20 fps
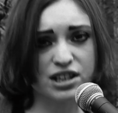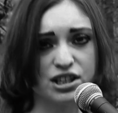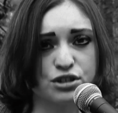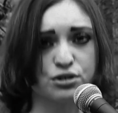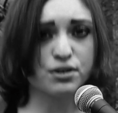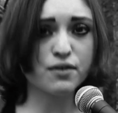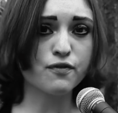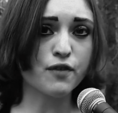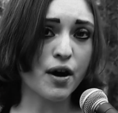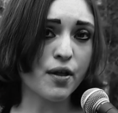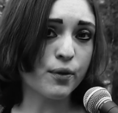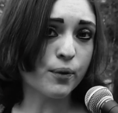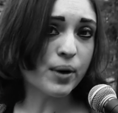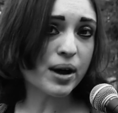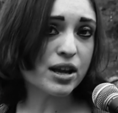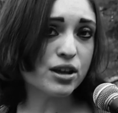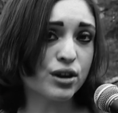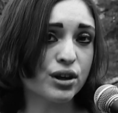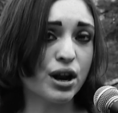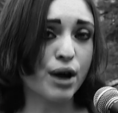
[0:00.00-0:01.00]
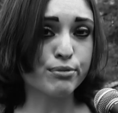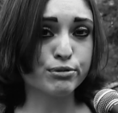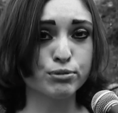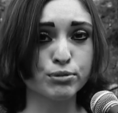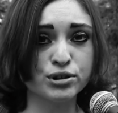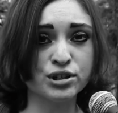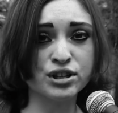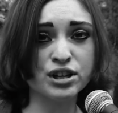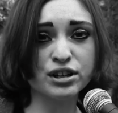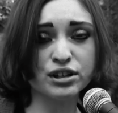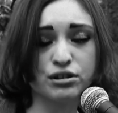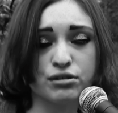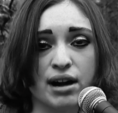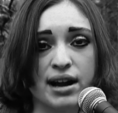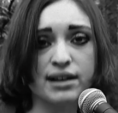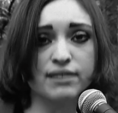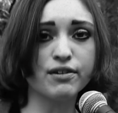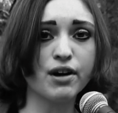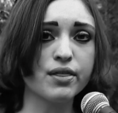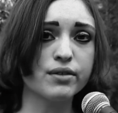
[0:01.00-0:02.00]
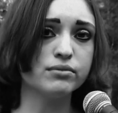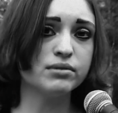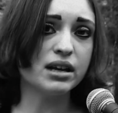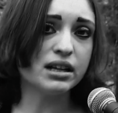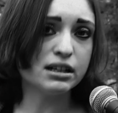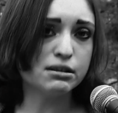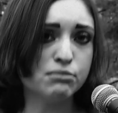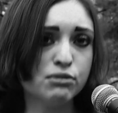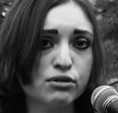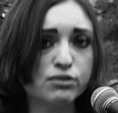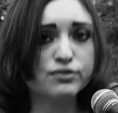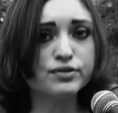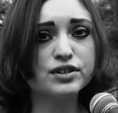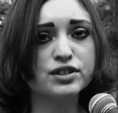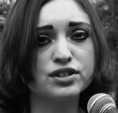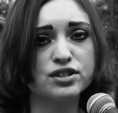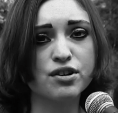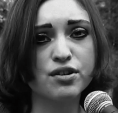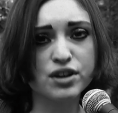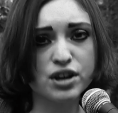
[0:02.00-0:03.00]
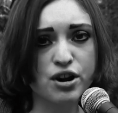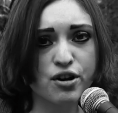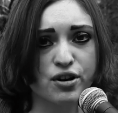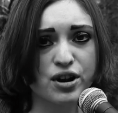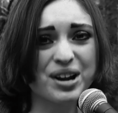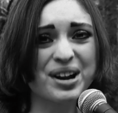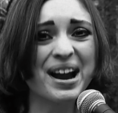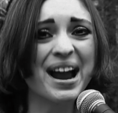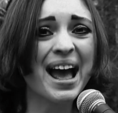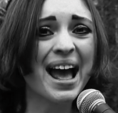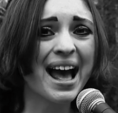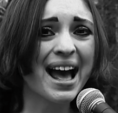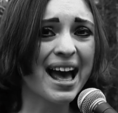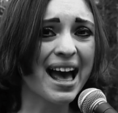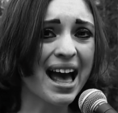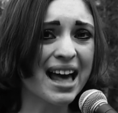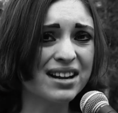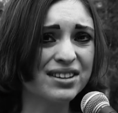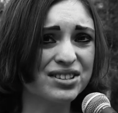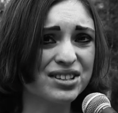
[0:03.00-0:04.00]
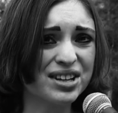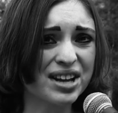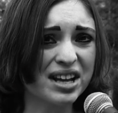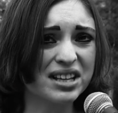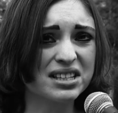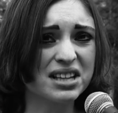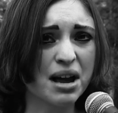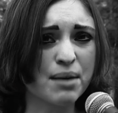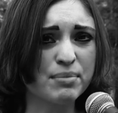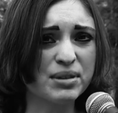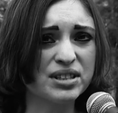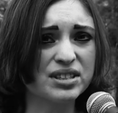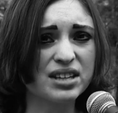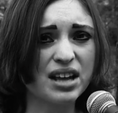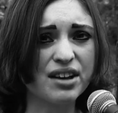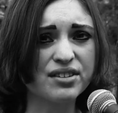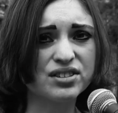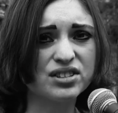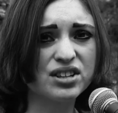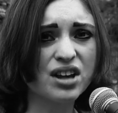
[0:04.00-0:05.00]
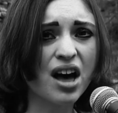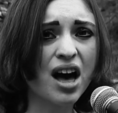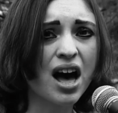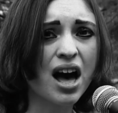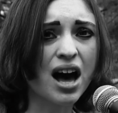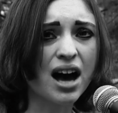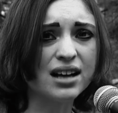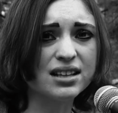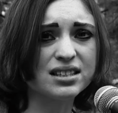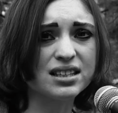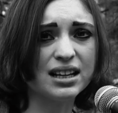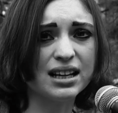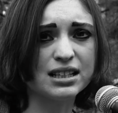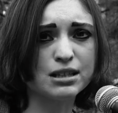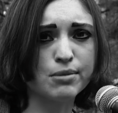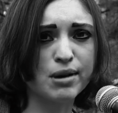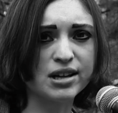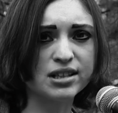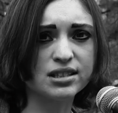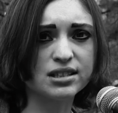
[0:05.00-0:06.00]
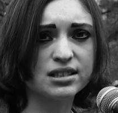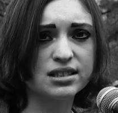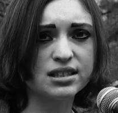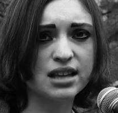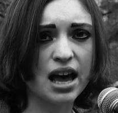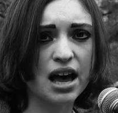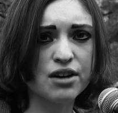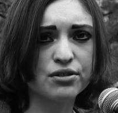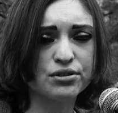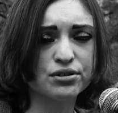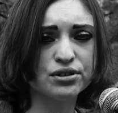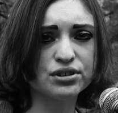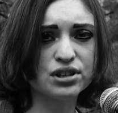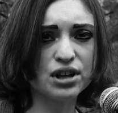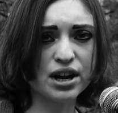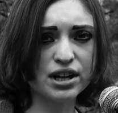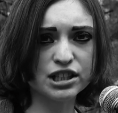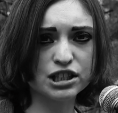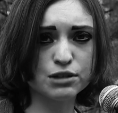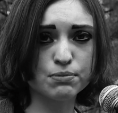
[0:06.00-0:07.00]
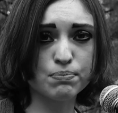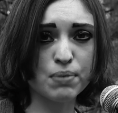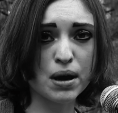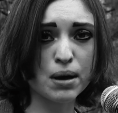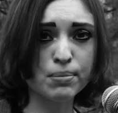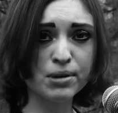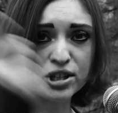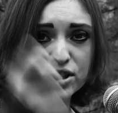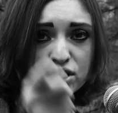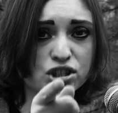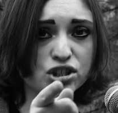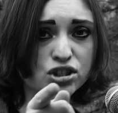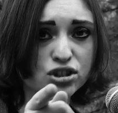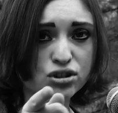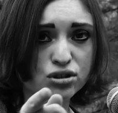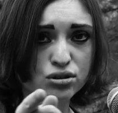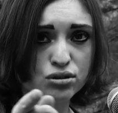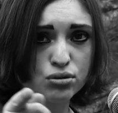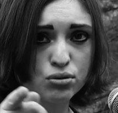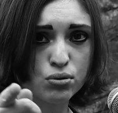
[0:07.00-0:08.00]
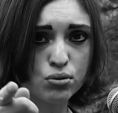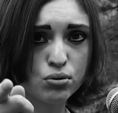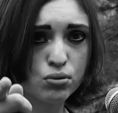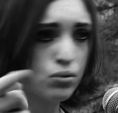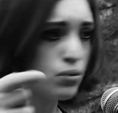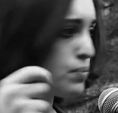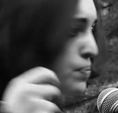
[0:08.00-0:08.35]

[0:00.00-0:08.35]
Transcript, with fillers: link tree on the way. You can help support the daily grind of all them daily movie reviews, so you can go here. And until next time, Mint Salad, I'll see you later, my Sal Croutons. Big a bit.